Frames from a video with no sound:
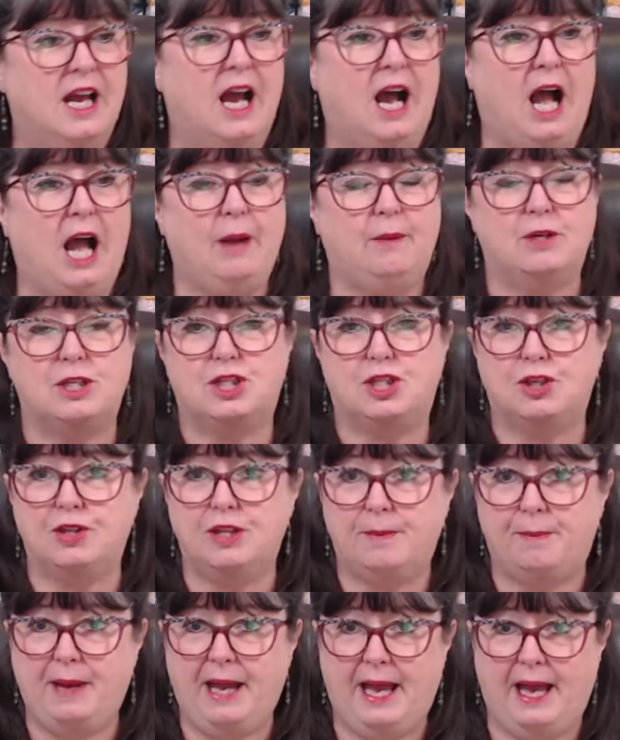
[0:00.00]
I would do
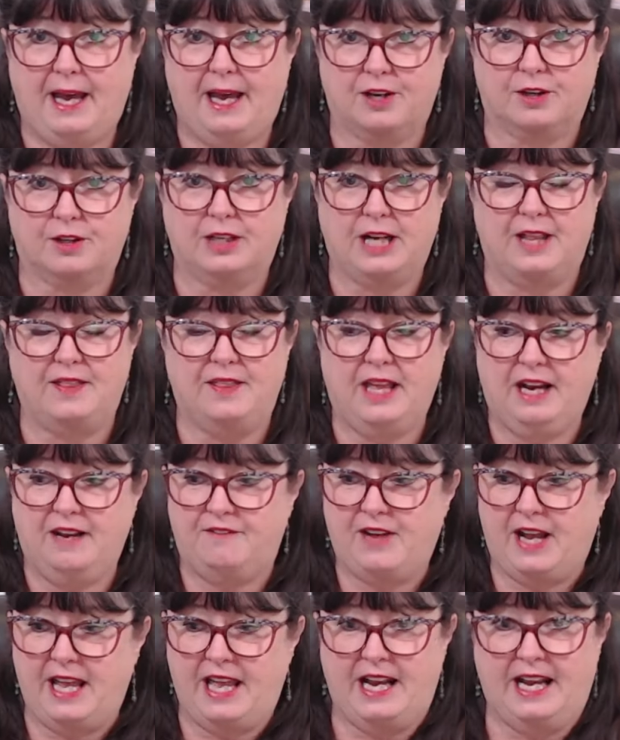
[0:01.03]
the pattern, and then if
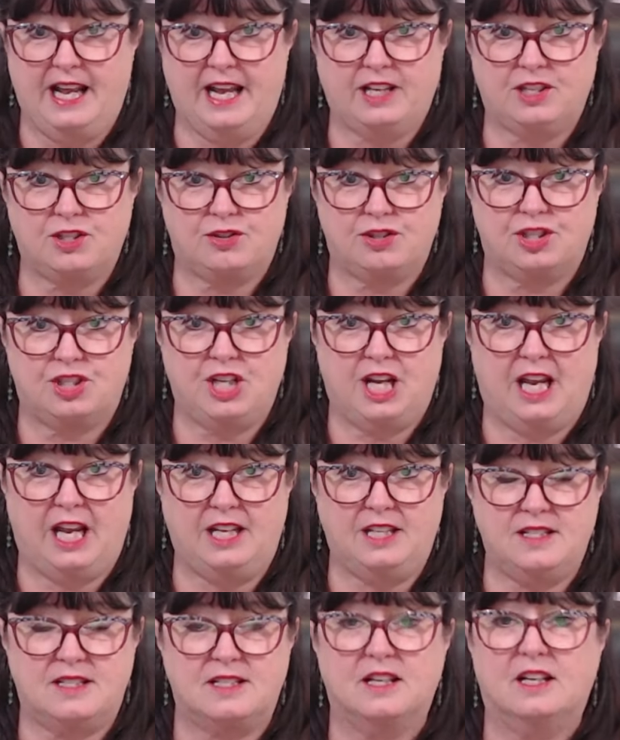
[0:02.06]
I had extra
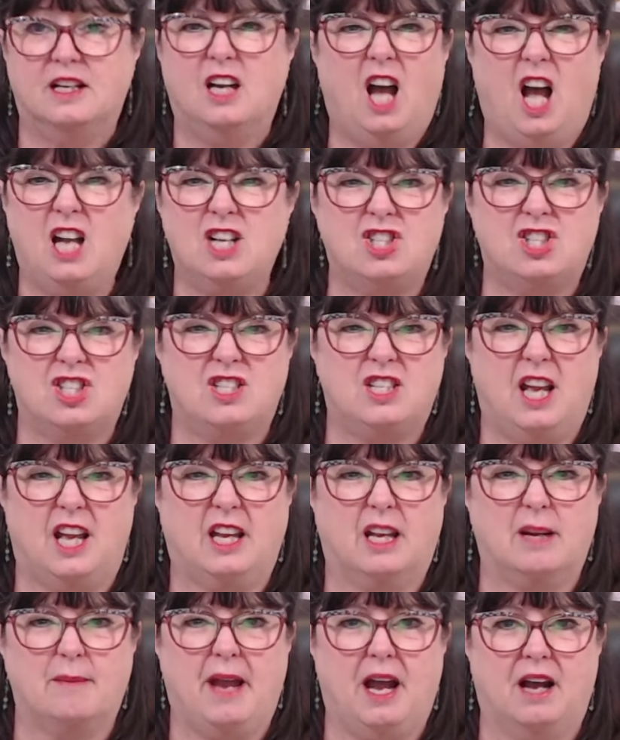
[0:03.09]
chains, I'd just take
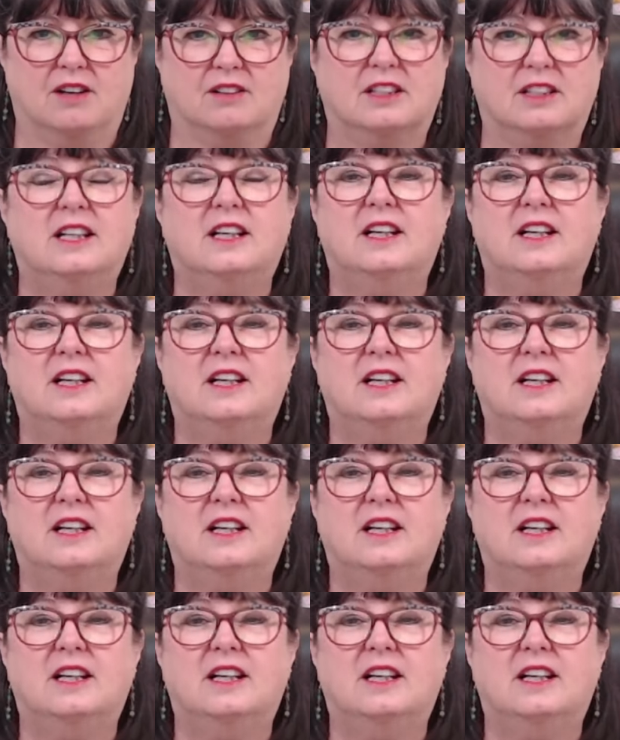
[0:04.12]
them out.